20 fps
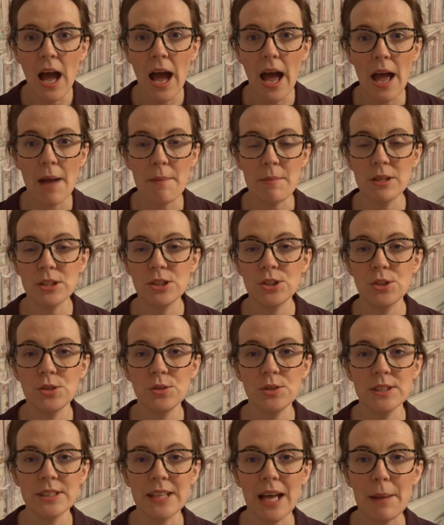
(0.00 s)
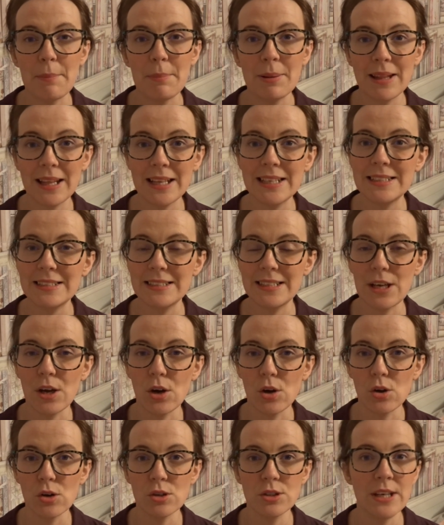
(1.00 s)
As soon as I placed the
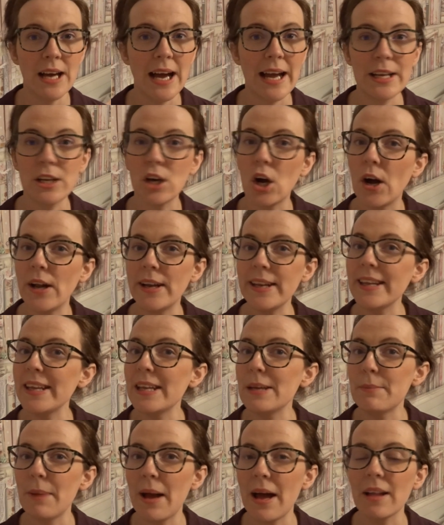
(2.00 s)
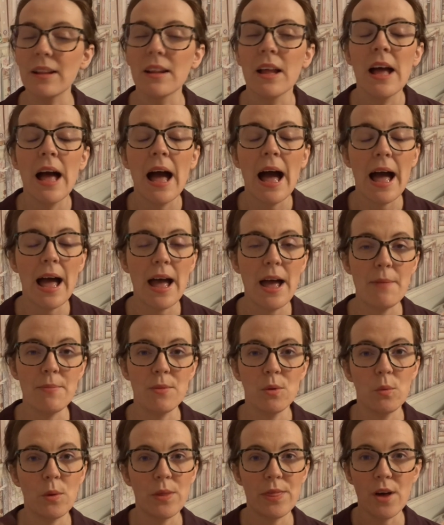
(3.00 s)
order, I got an email
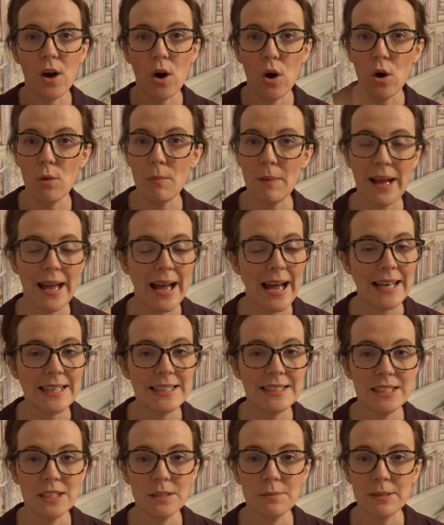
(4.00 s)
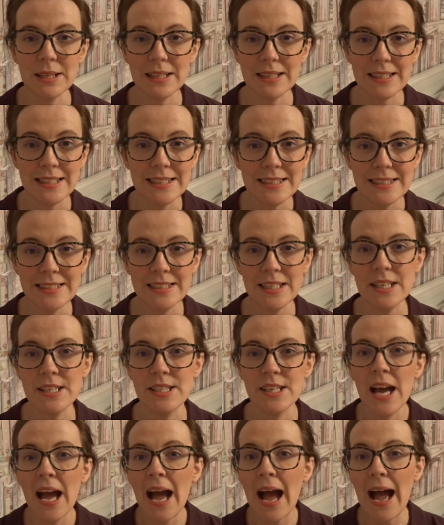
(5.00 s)
with all my items
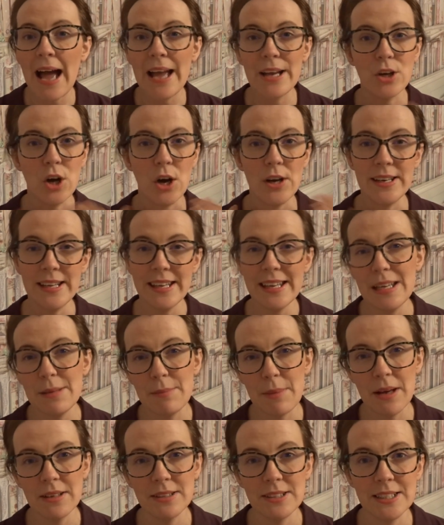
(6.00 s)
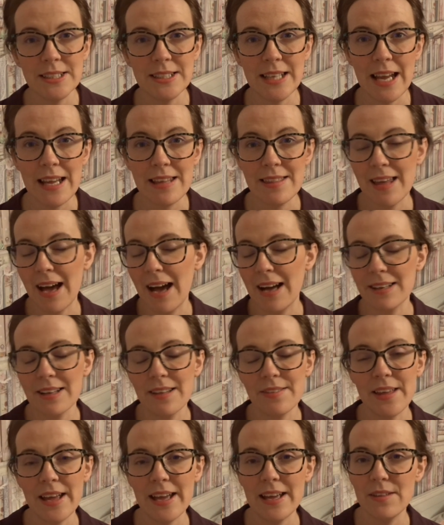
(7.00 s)
listed. I got an email to say
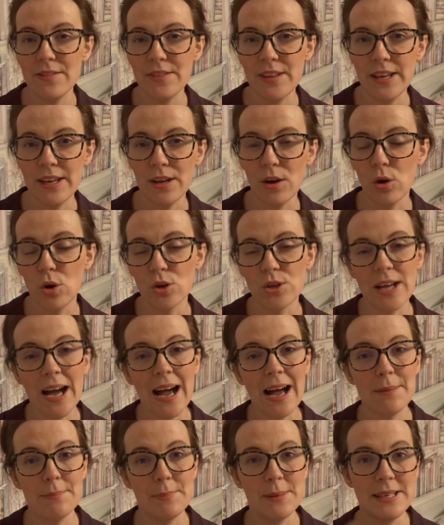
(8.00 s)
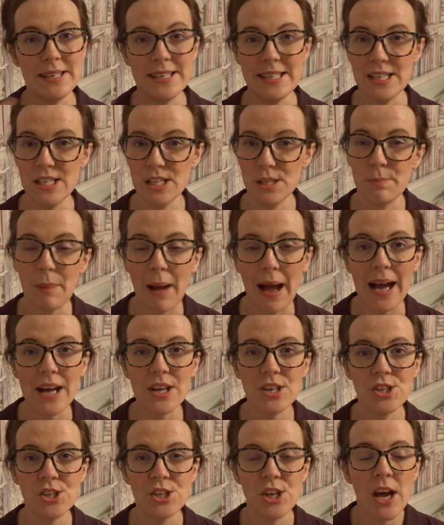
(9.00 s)
that the order had been
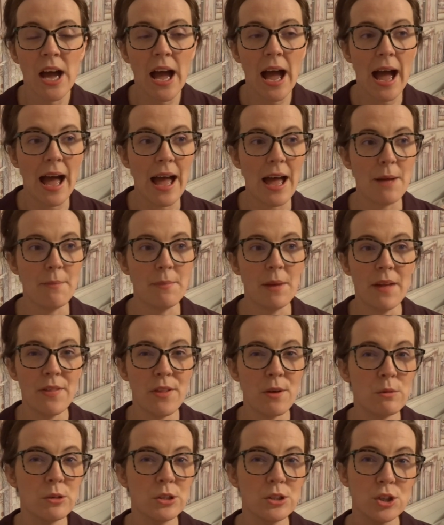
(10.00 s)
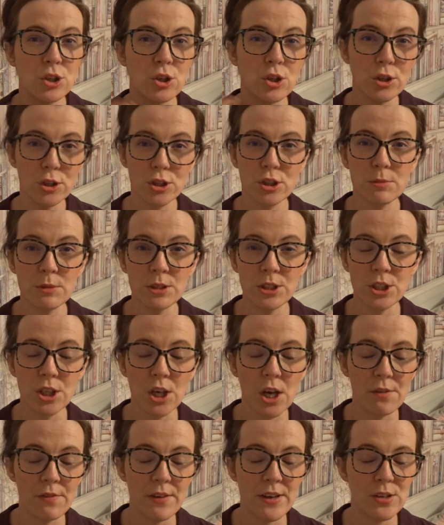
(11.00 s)
dispatched, and the customer
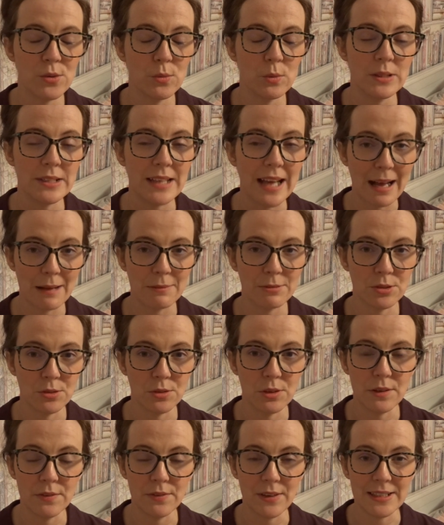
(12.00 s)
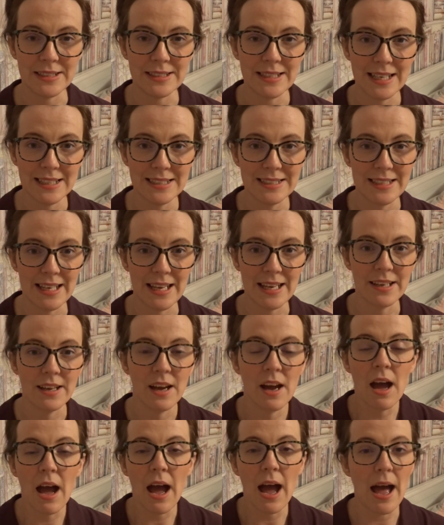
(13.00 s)
service was absolutely fantastic,
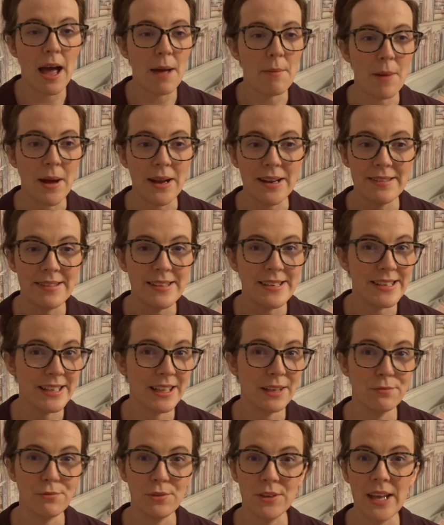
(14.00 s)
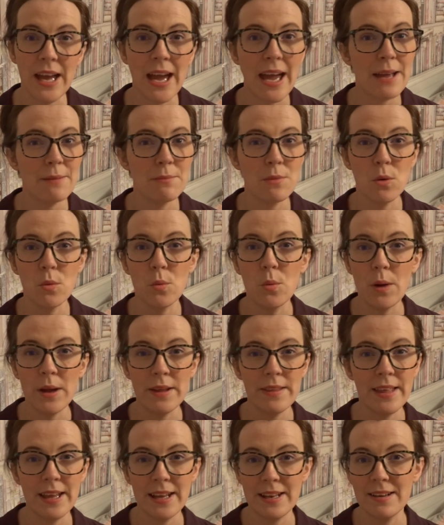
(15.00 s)
and the delivery came
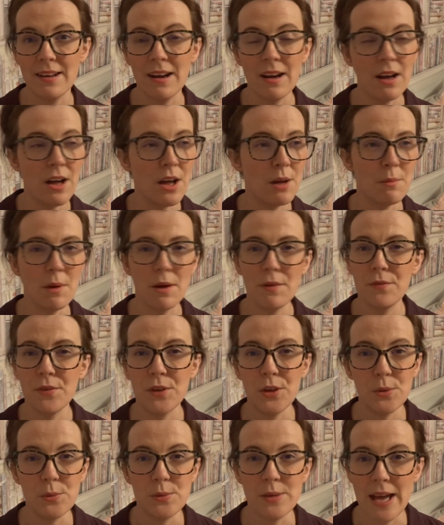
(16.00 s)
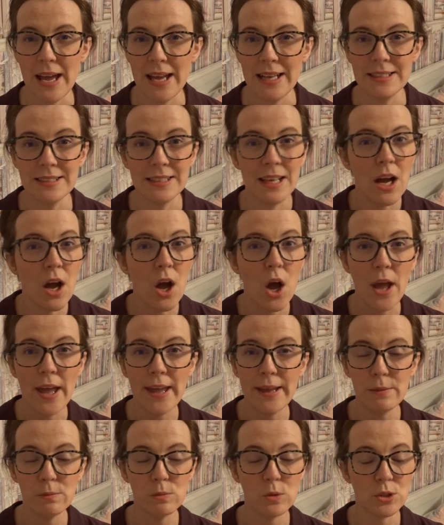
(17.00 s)
within a few days.
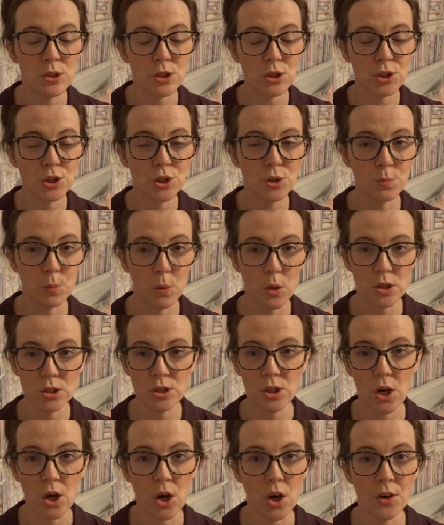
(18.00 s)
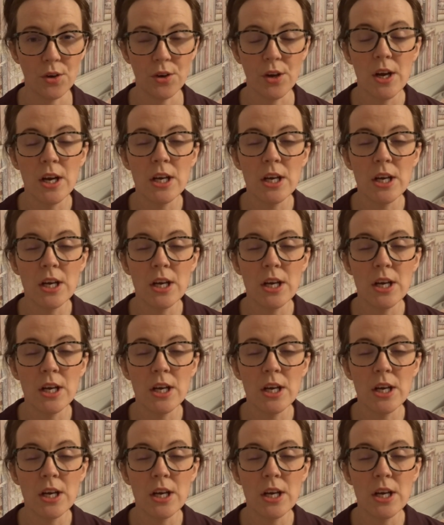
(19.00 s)
It was spot on.